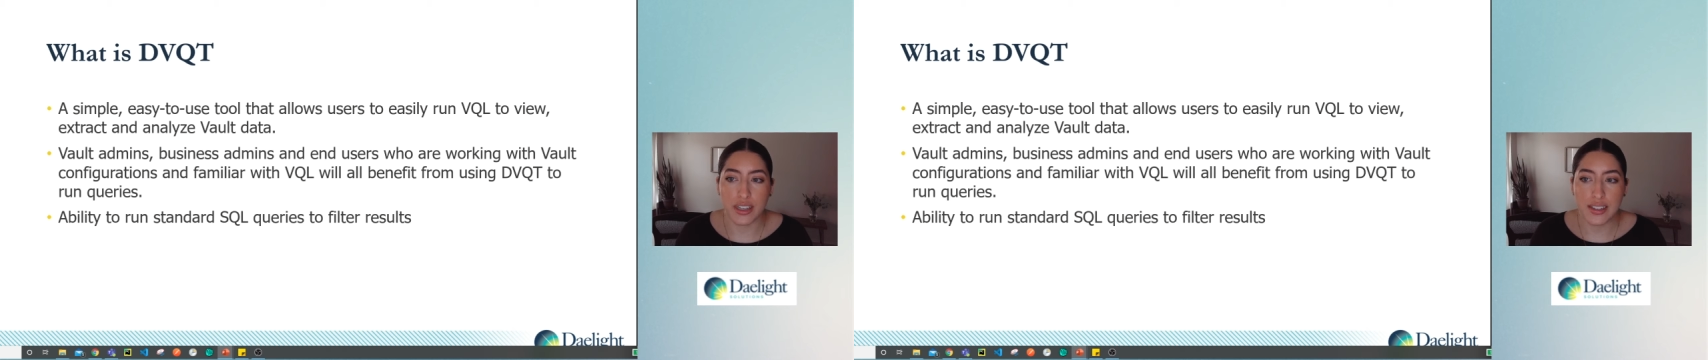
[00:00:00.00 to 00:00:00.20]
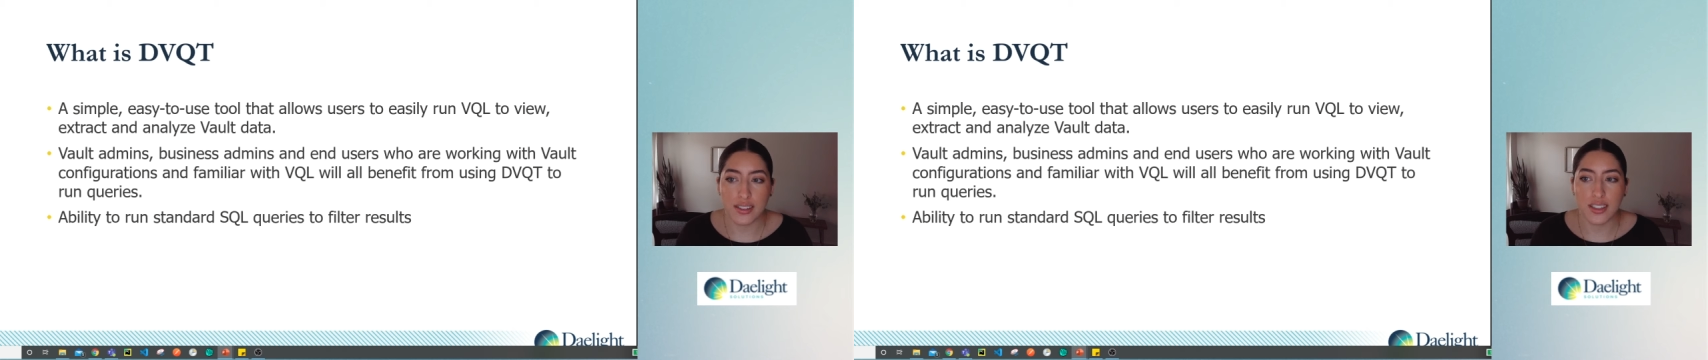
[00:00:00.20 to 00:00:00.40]

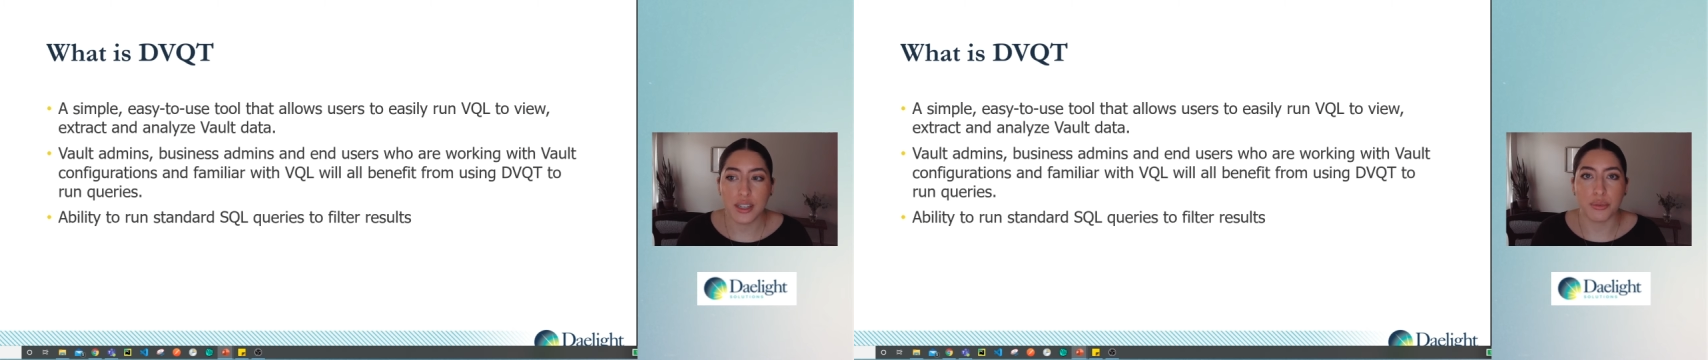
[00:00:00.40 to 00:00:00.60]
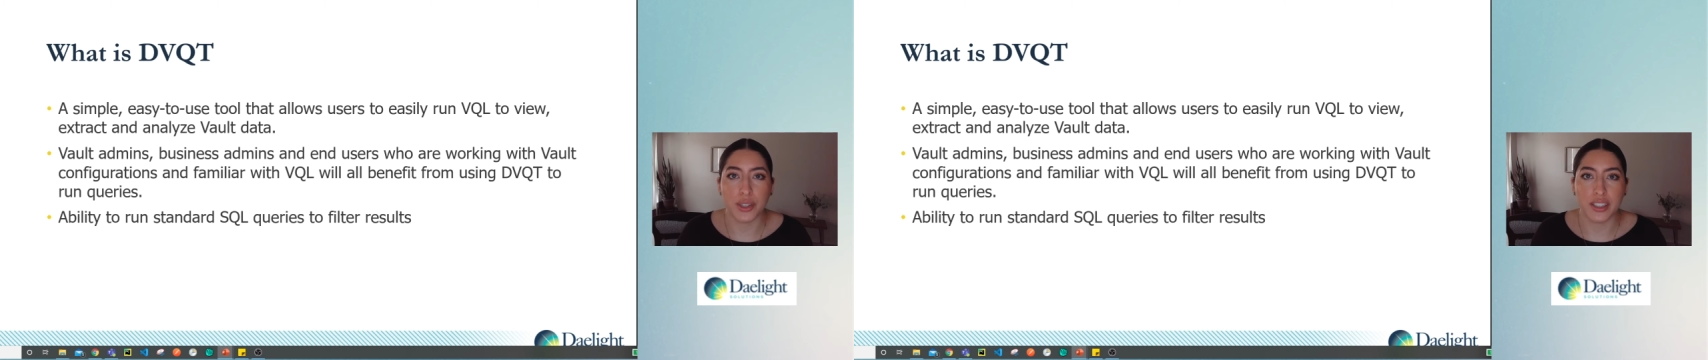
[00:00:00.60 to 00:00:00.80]
easily
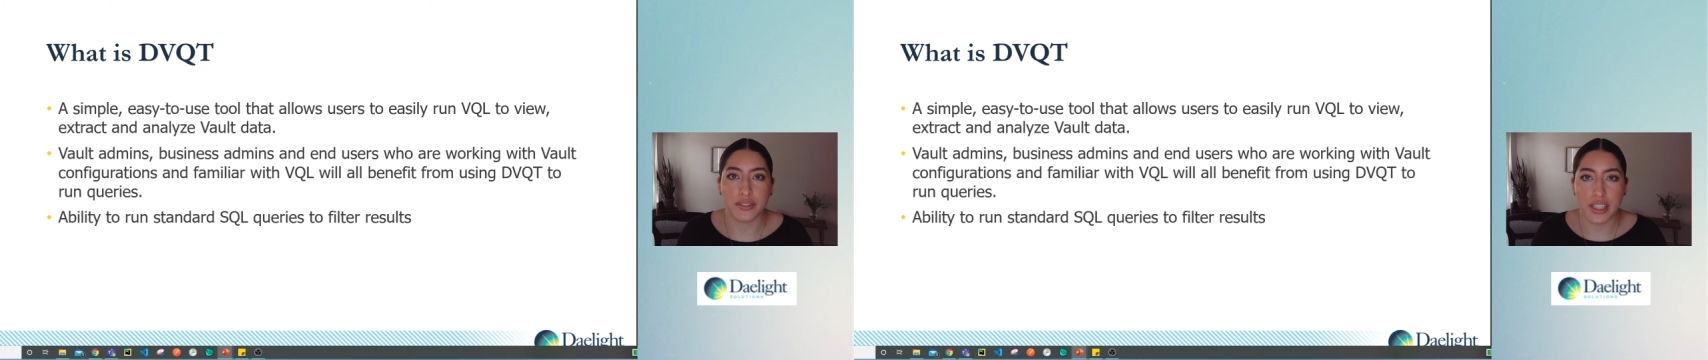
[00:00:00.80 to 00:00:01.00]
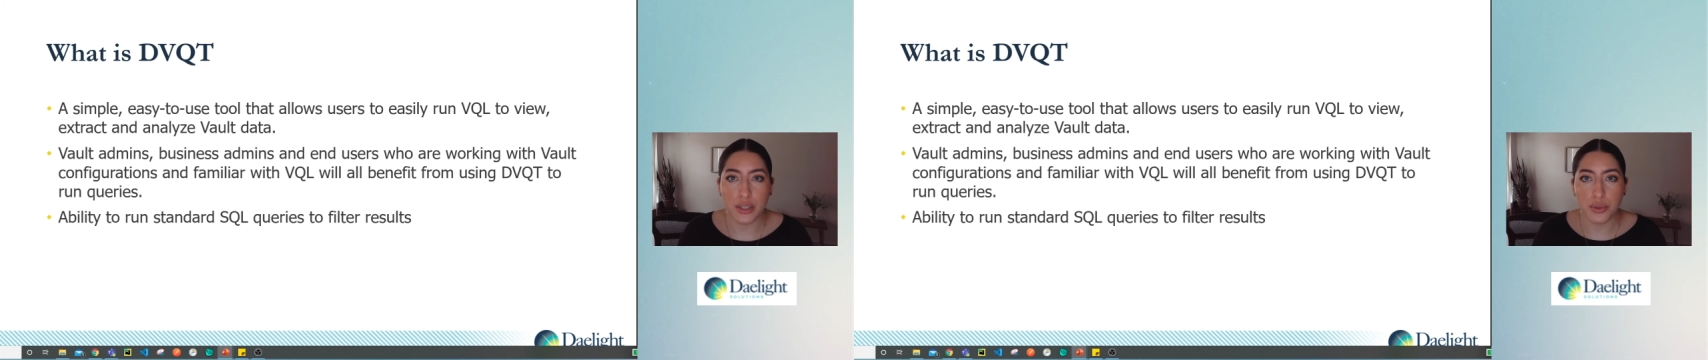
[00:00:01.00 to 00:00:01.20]
run
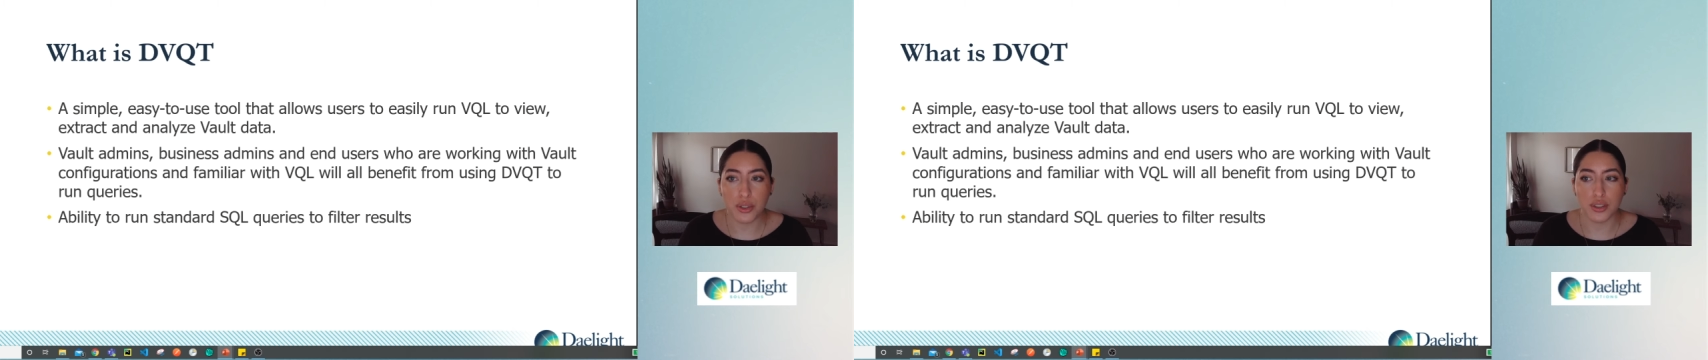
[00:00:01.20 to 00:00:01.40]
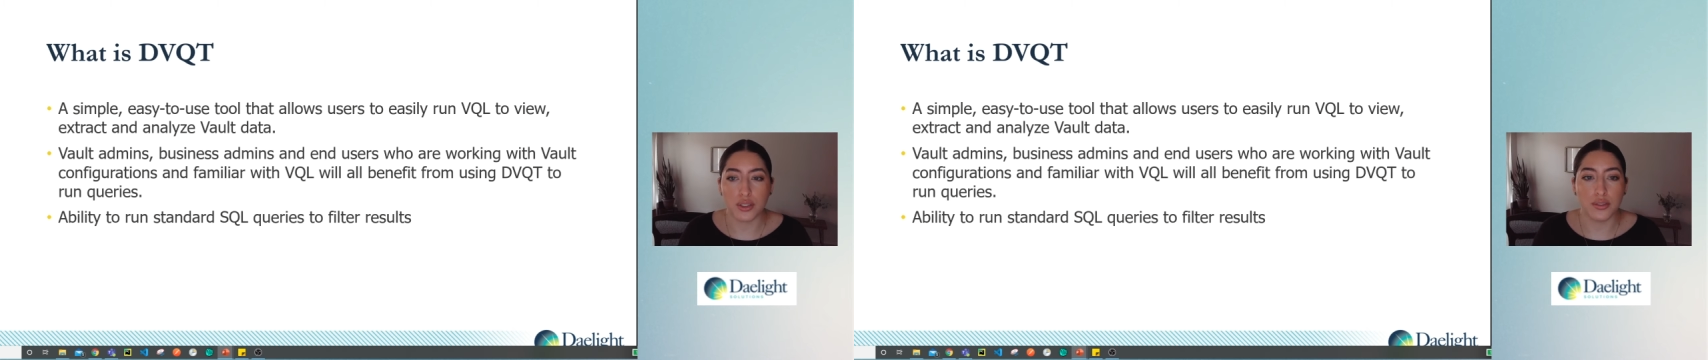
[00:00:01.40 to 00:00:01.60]
Vql
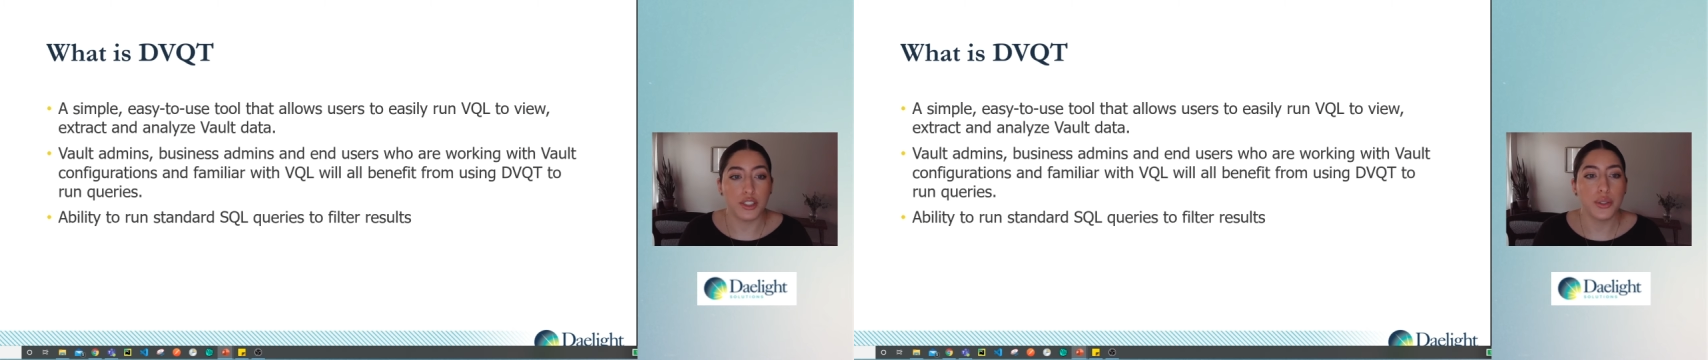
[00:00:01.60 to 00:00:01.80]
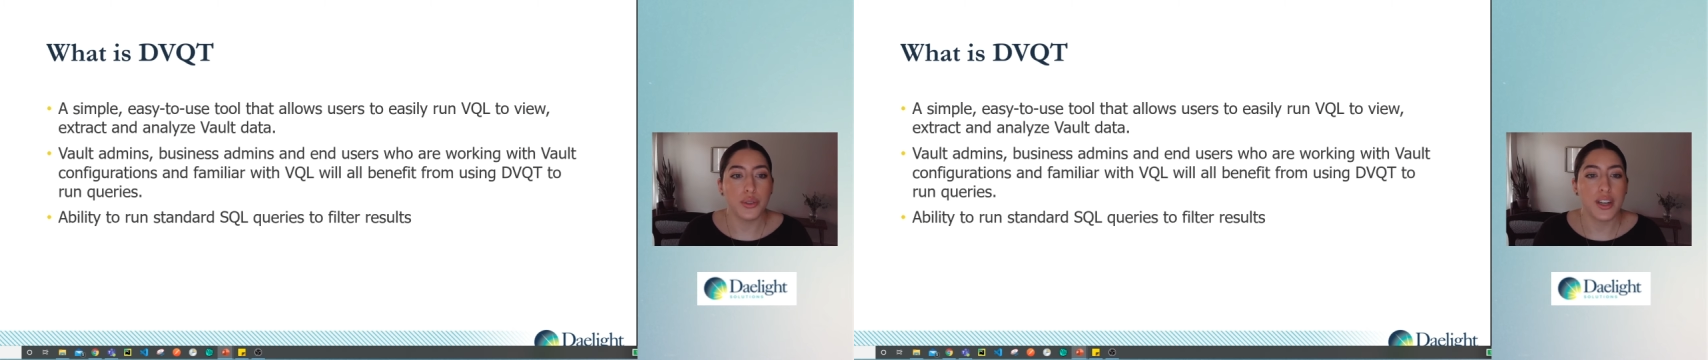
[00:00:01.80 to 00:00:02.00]
to
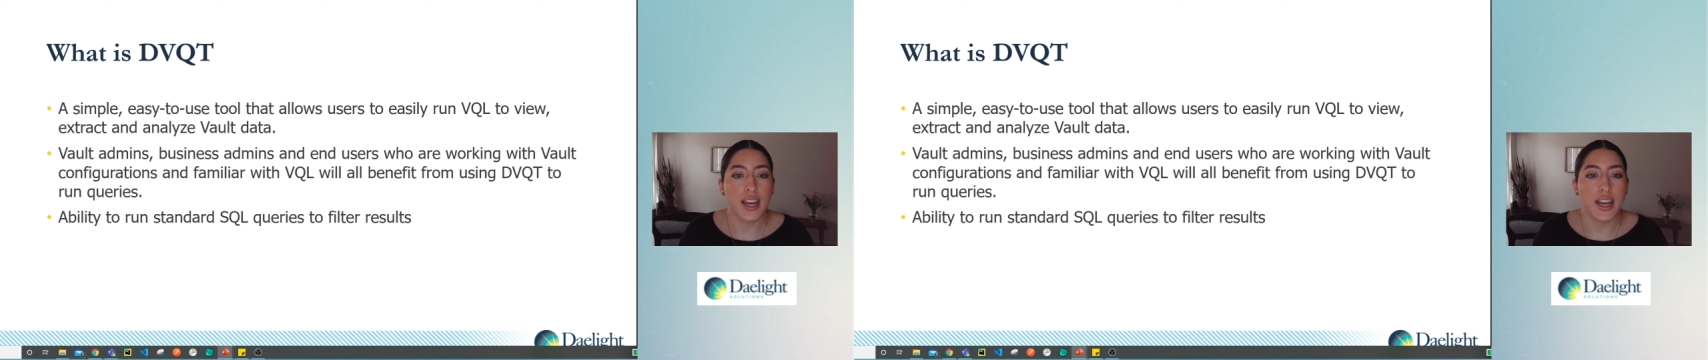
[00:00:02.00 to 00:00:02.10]
view,